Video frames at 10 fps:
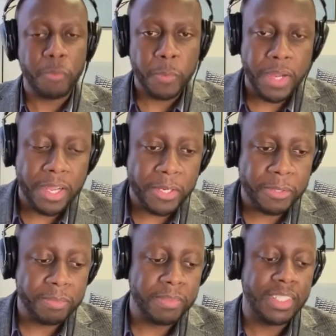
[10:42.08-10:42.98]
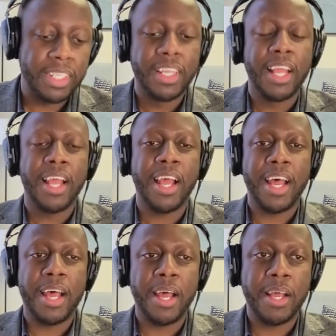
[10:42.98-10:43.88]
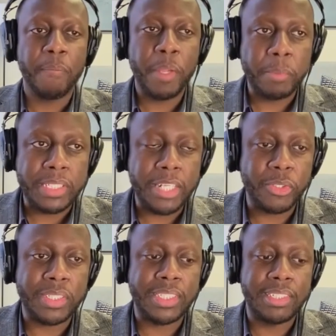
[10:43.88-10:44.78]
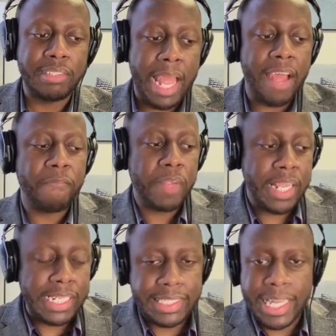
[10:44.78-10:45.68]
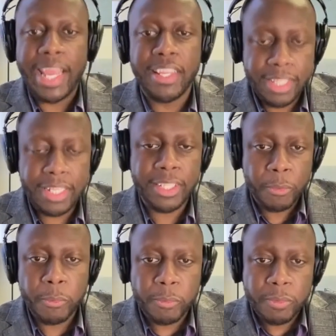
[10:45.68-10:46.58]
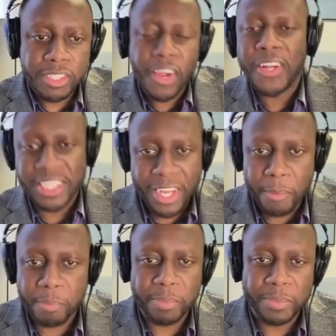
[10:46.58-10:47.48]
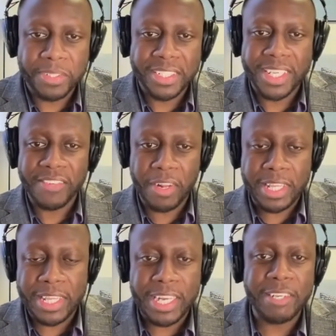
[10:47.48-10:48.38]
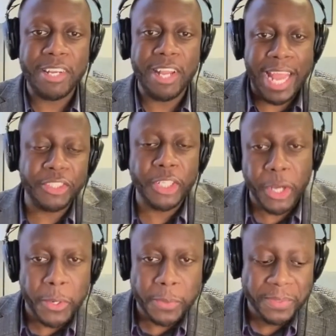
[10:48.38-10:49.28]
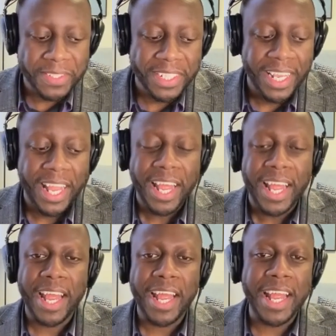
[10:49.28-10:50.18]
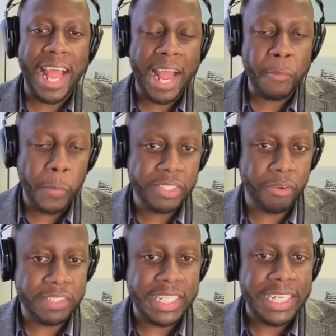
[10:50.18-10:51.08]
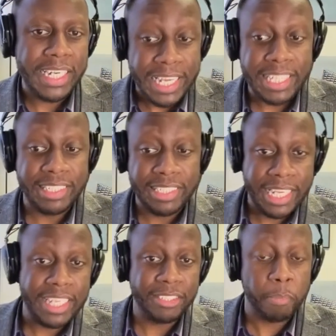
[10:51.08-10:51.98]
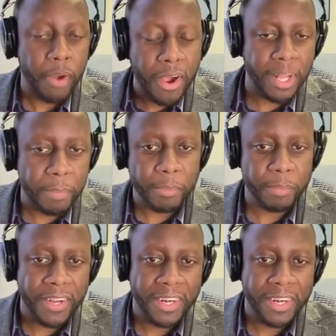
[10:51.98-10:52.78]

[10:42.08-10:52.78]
overwhelmed. People tend to have a day that they'll tidy up rather than as you go, which obviously leads things to pile up,